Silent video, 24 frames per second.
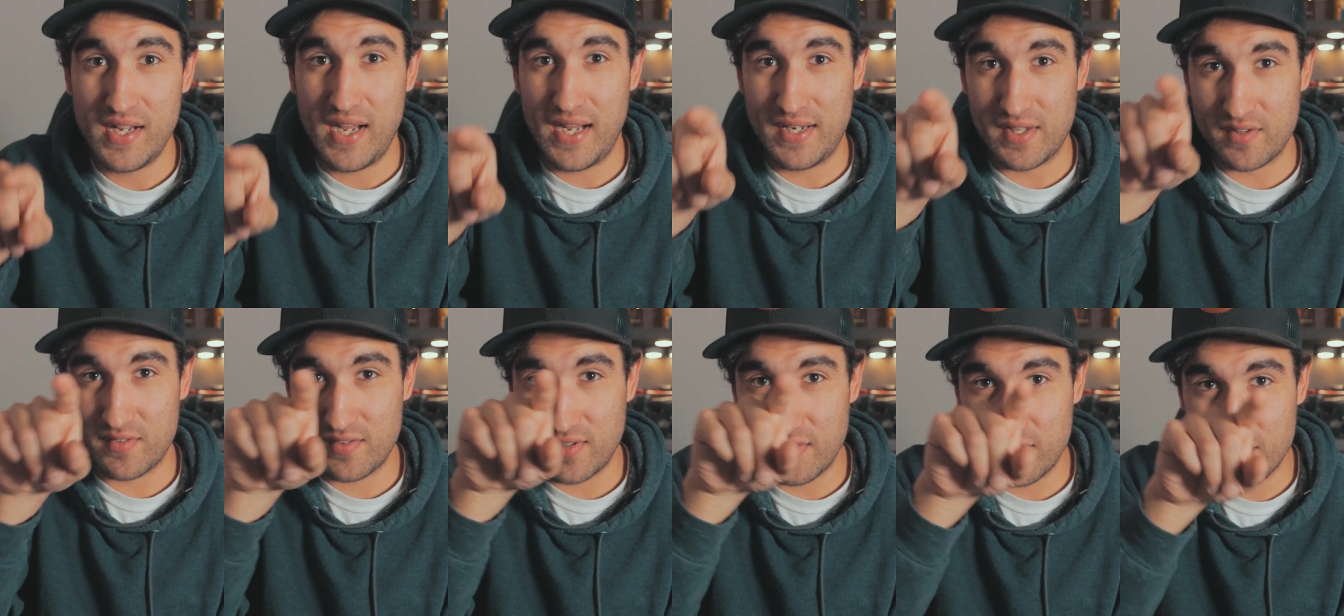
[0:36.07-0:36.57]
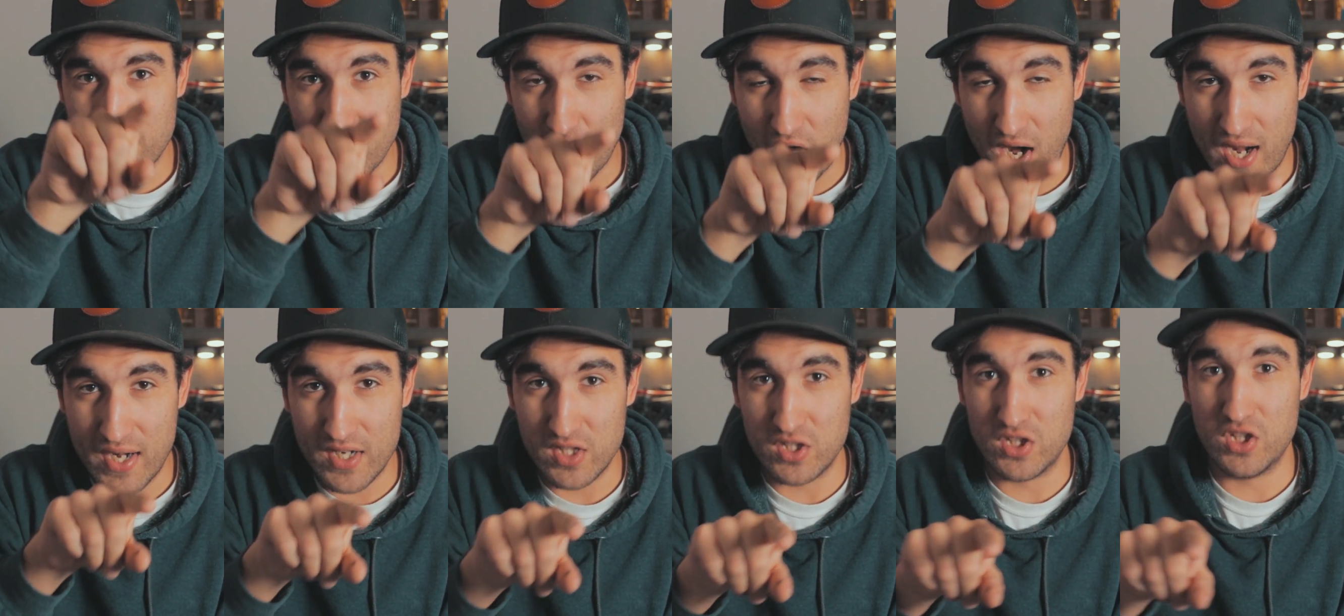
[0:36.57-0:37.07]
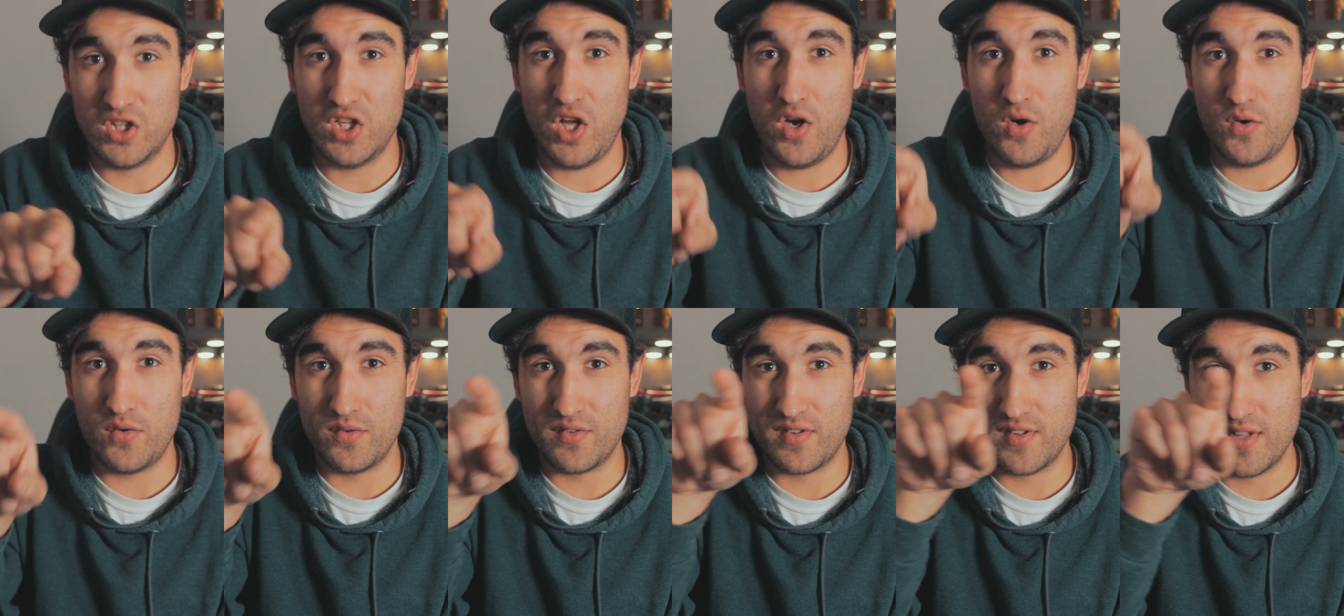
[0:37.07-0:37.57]
and it sits there and it
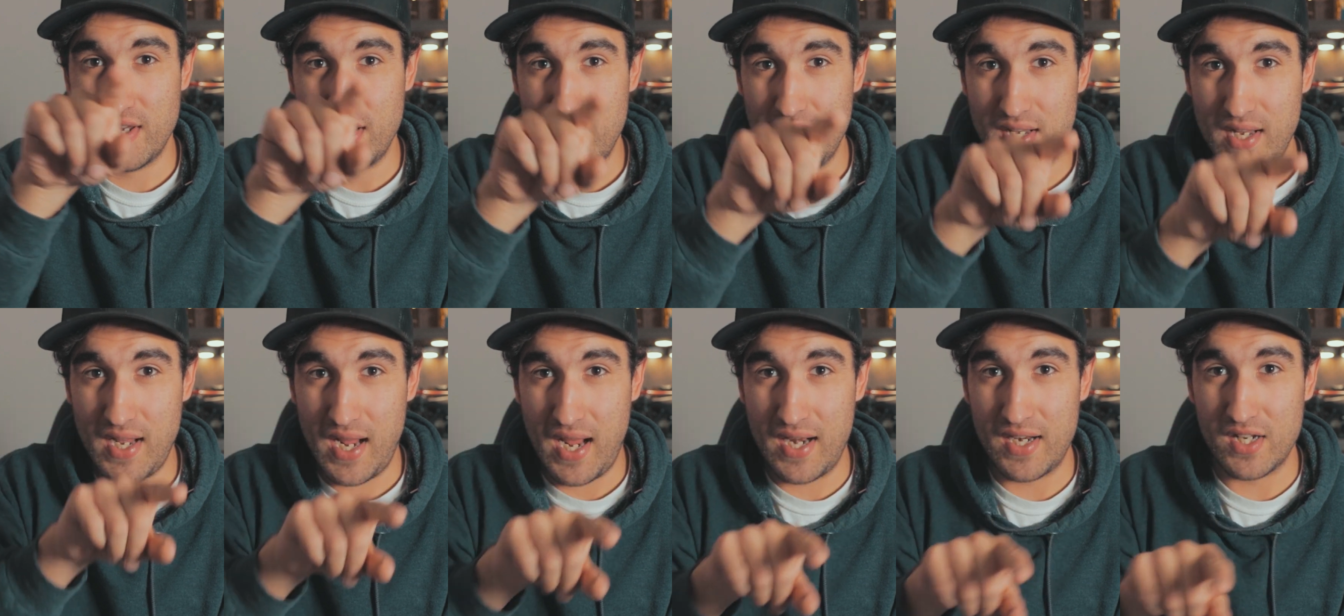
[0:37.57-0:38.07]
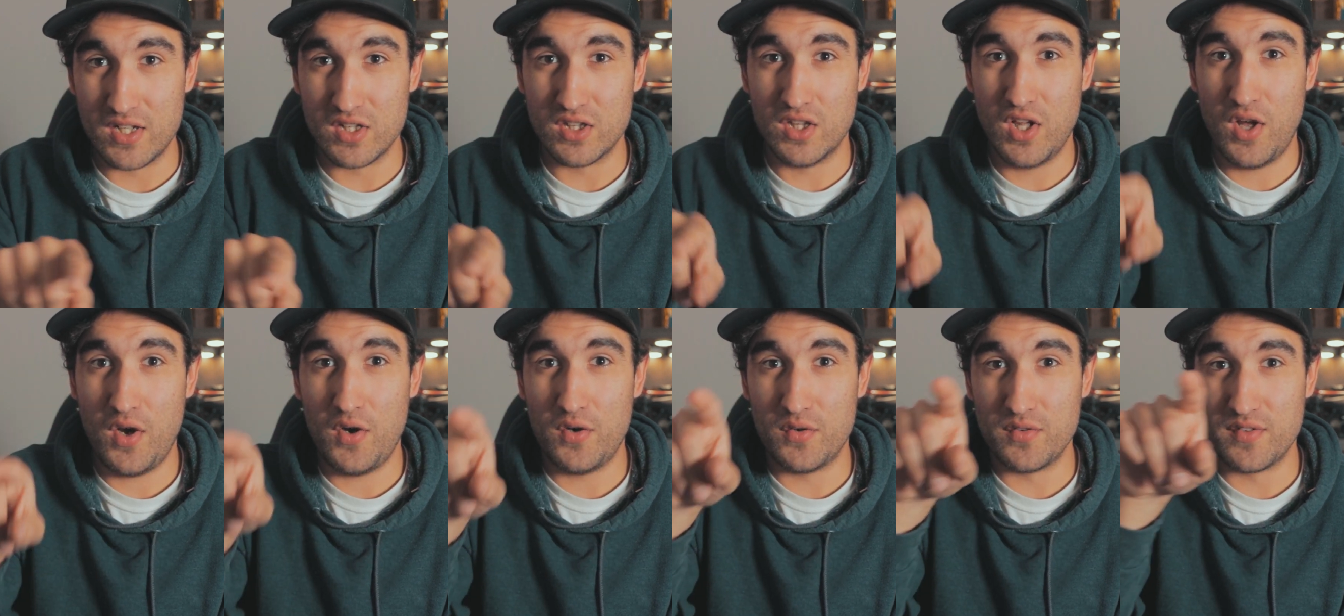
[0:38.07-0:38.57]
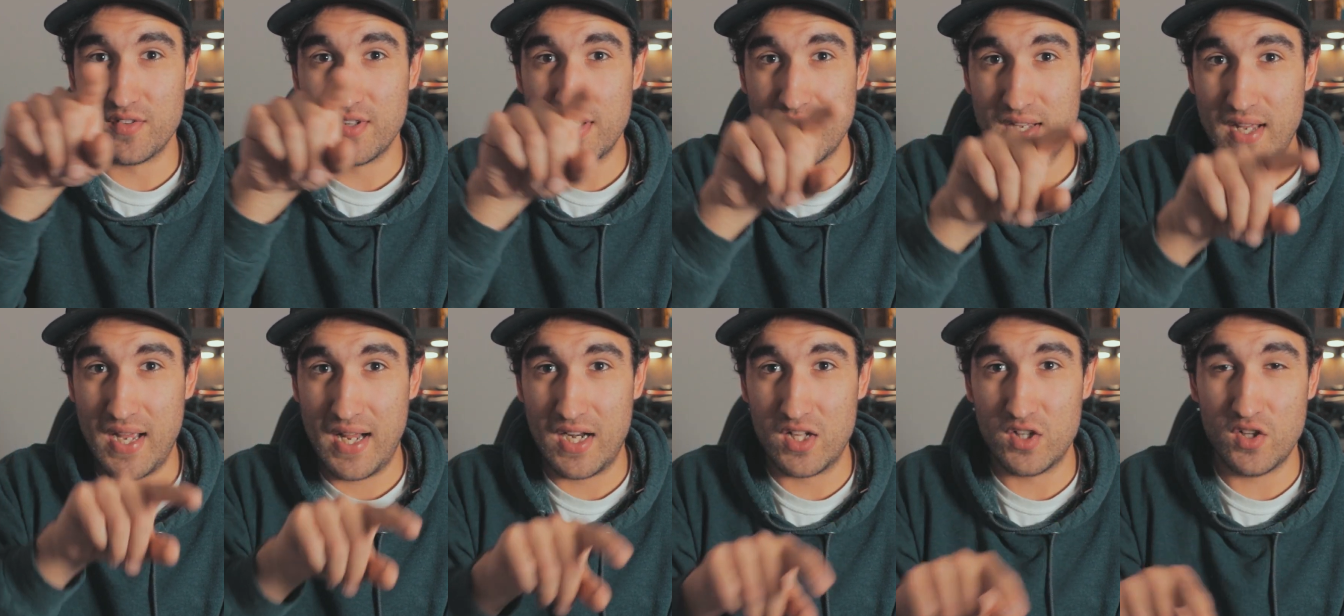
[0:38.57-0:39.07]
loads and it loads
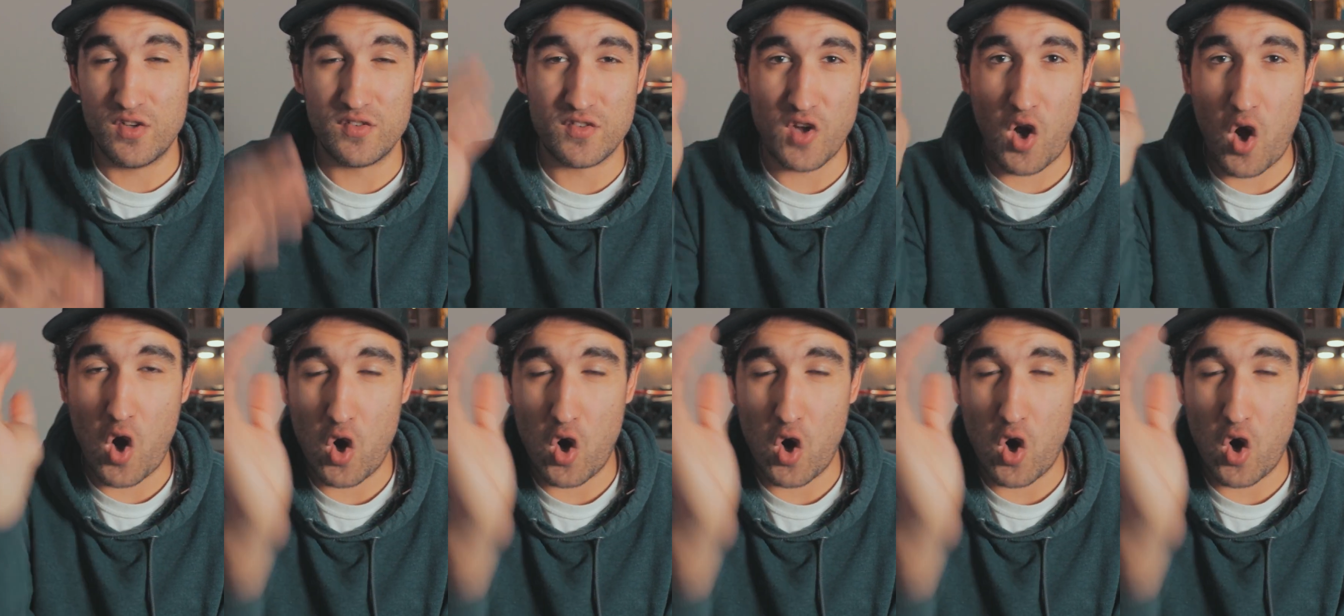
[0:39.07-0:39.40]
and it loads.